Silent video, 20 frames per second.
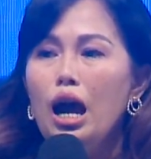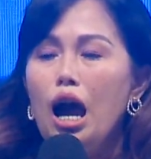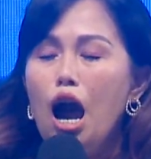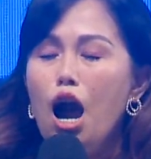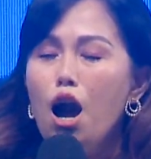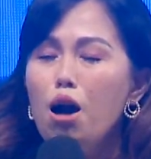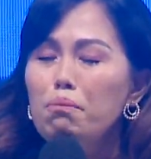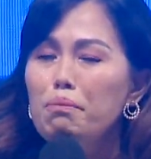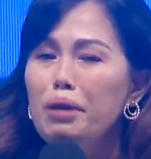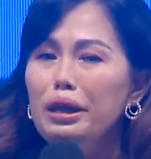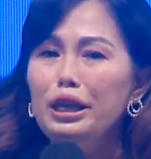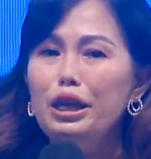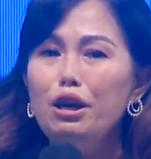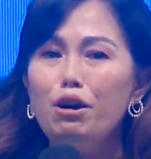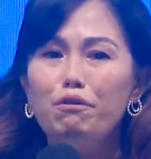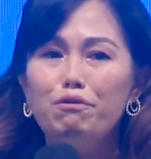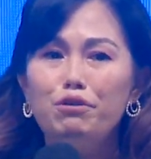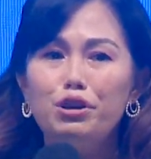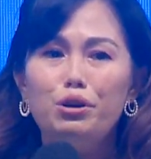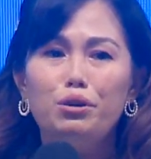how many
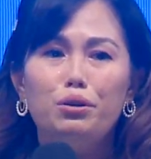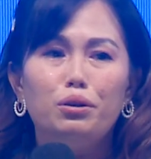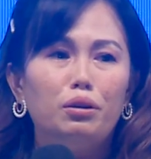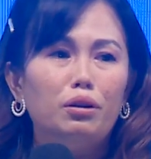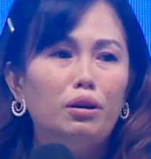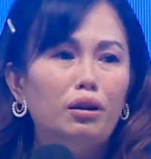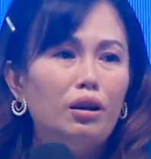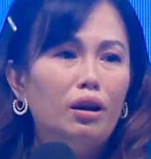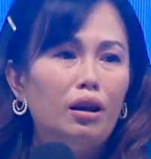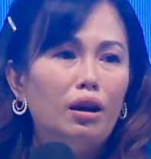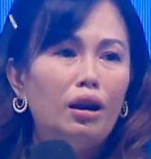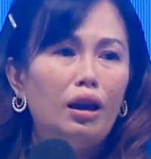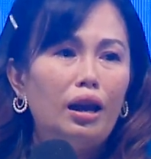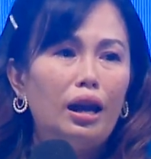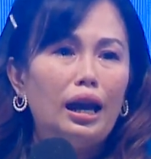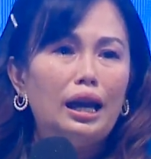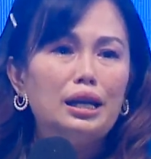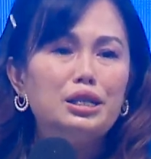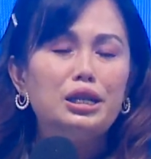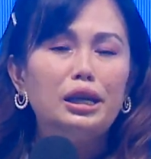of you
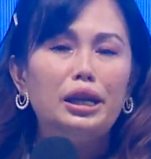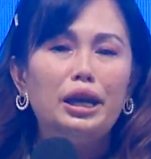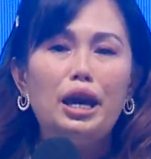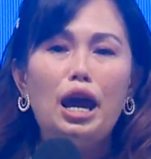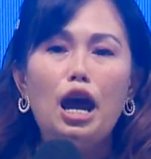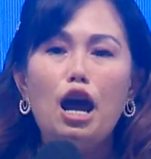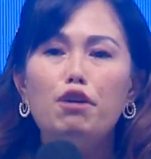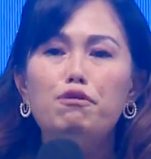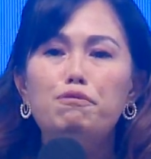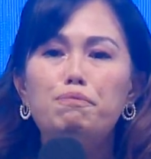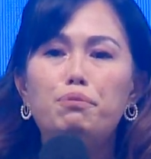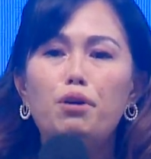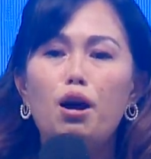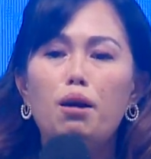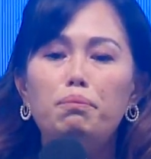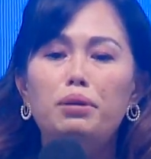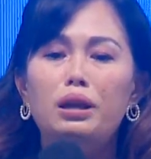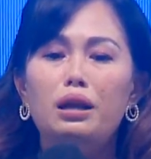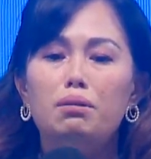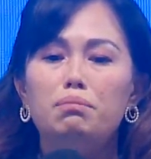actually have
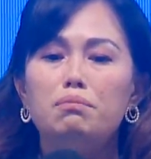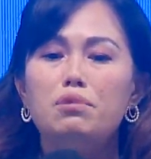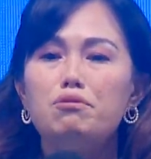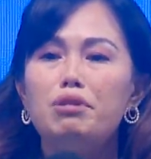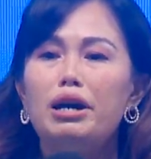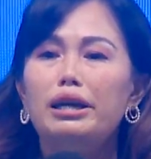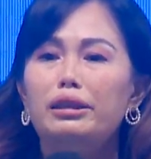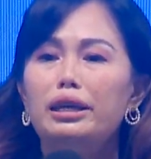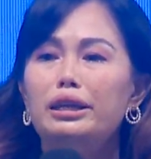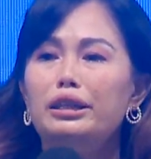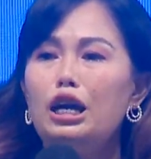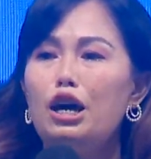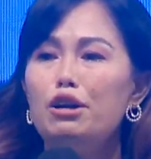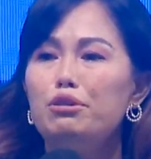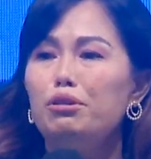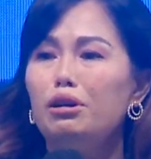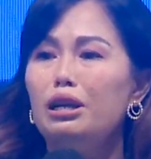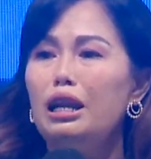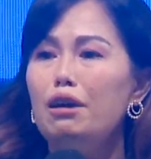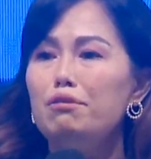problem writing
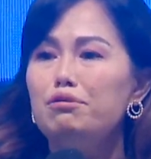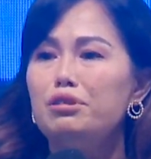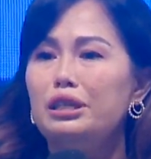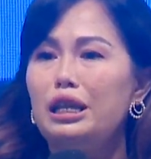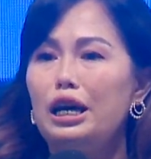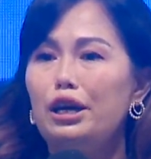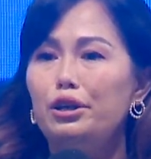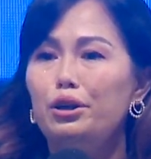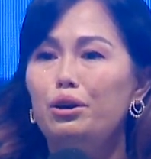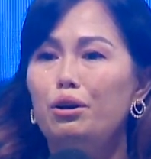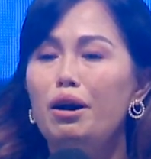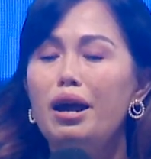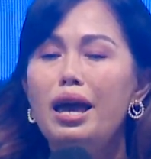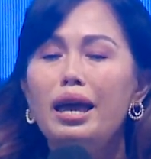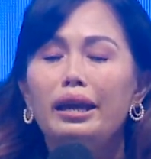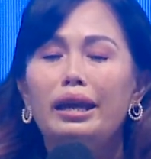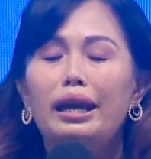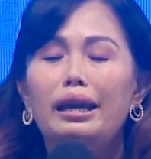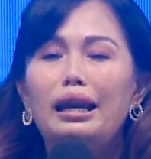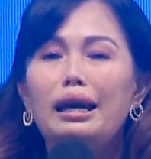down your life scenario?
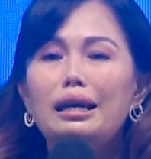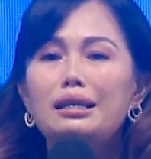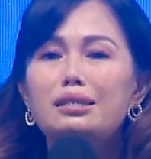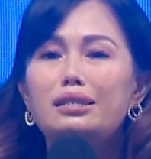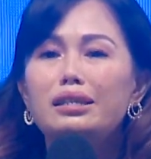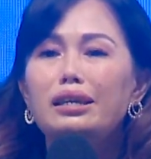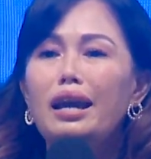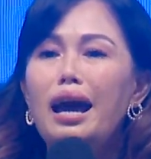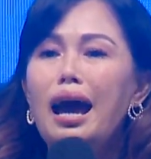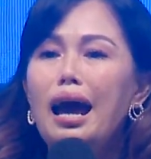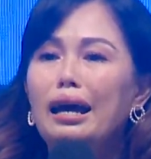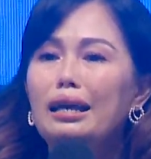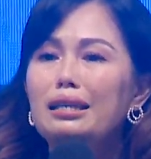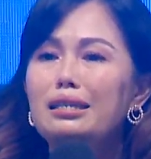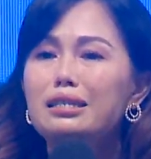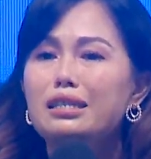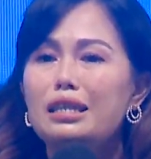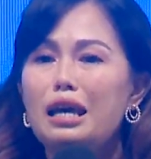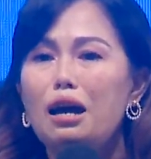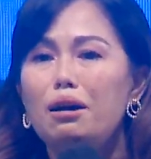Can I see
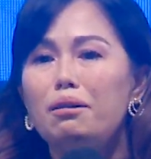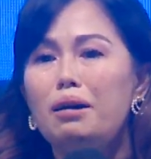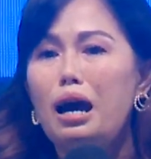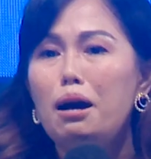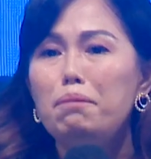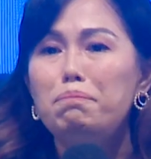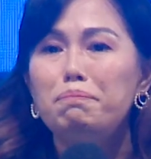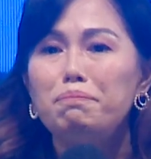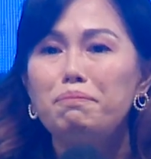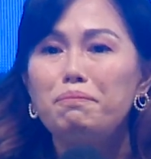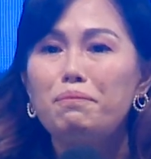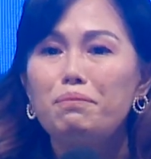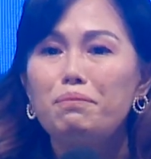hands up?